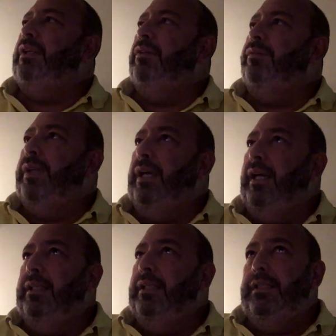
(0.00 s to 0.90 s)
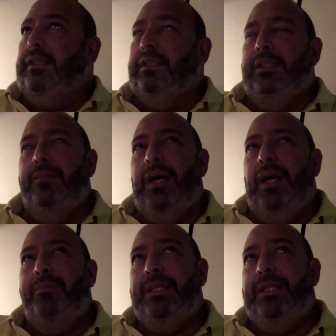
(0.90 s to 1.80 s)
on for the Highlanders since then. My
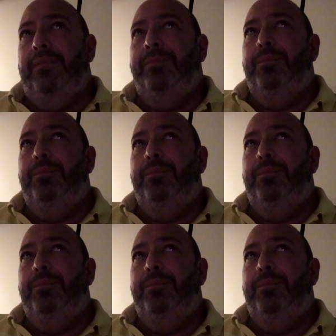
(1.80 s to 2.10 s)
opinion,